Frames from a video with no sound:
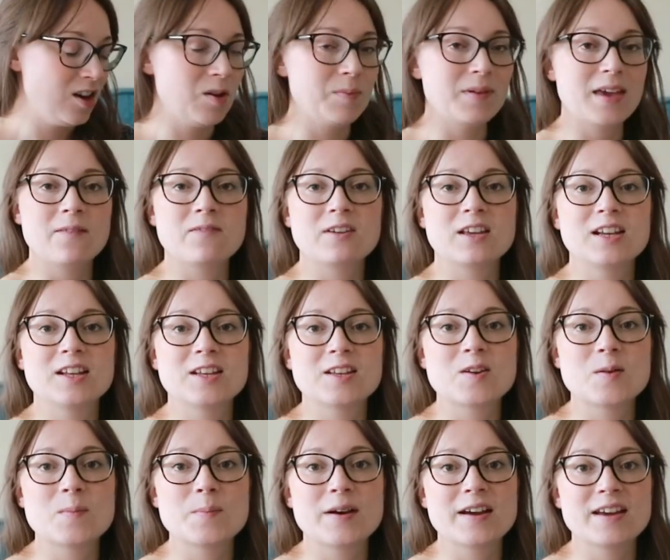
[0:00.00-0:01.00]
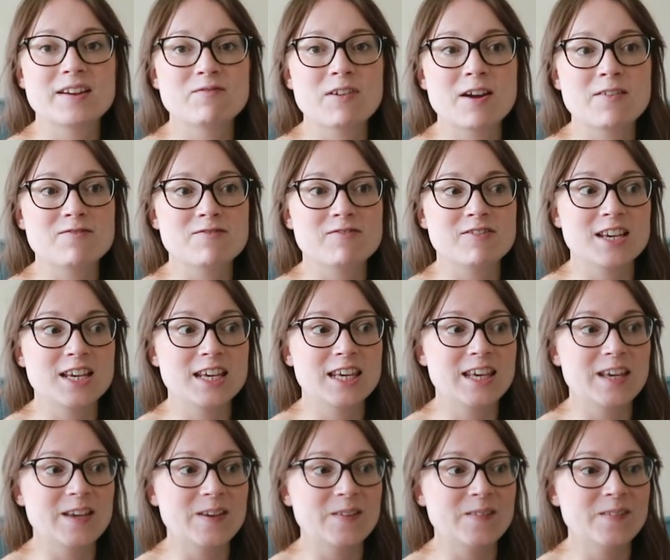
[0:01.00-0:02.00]
I'll be having a look on my Ravelry
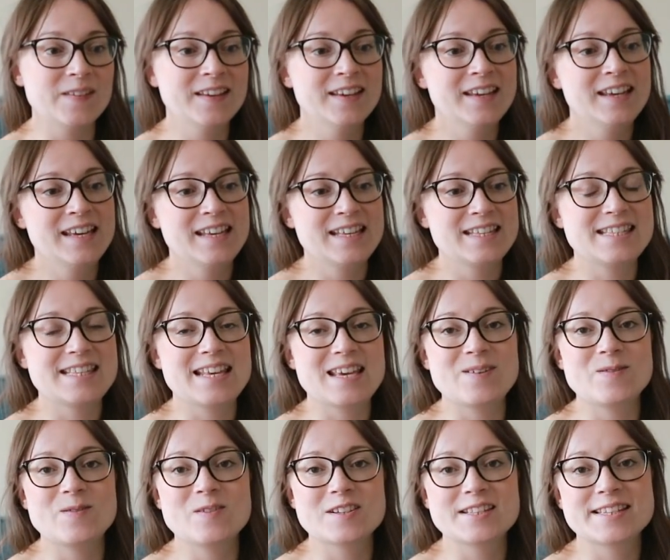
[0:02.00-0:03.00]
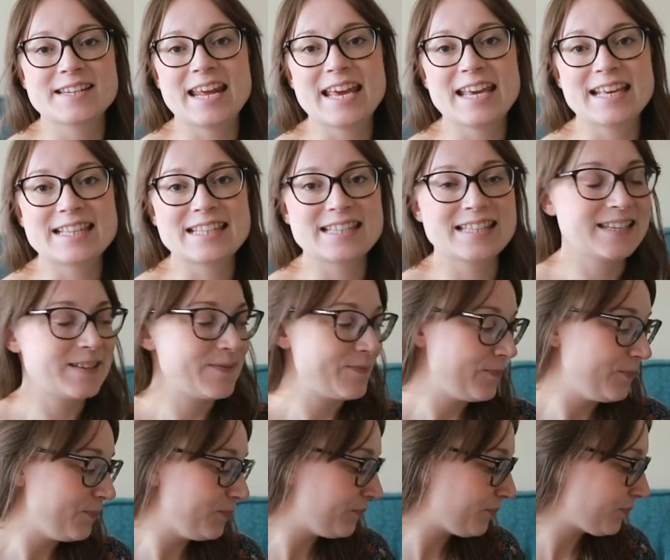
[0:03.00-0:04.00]
queue, seeing what's next.
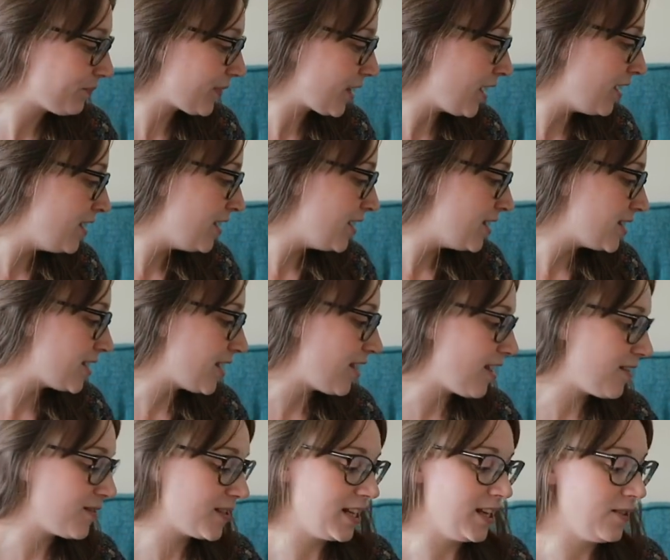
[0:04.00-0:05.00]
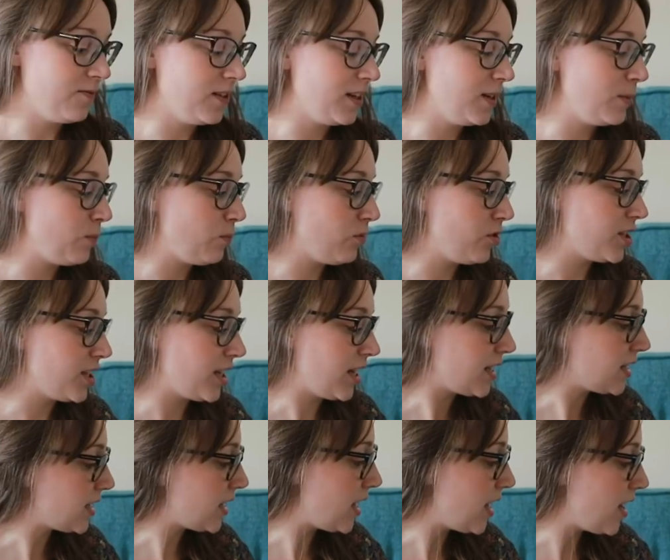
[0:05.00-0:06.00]
So that was a lovely
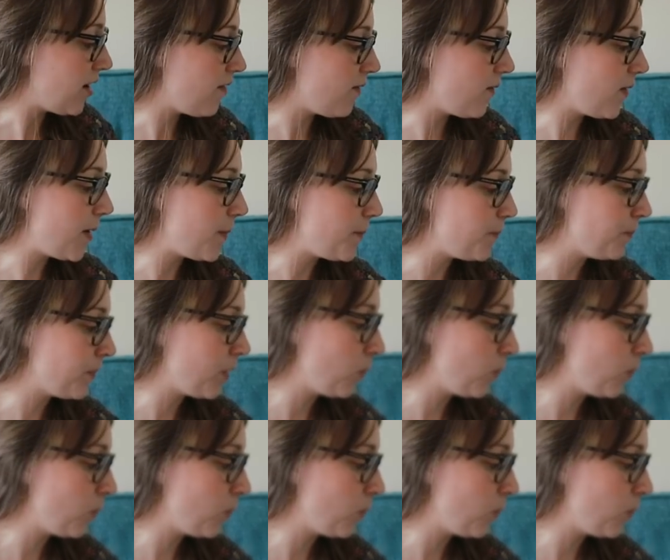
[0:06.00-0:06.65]
project. And I'll um